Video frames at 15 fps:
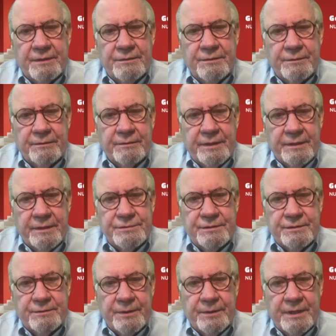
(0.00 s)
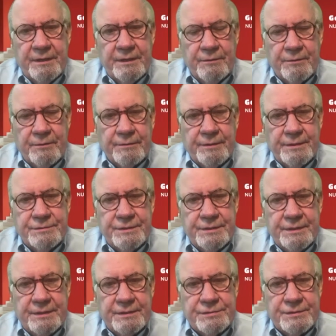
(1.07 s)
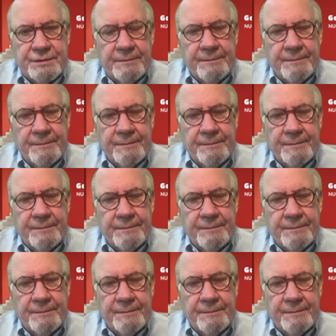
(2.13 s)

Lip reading: nuclear energy the way Oak Ridge is.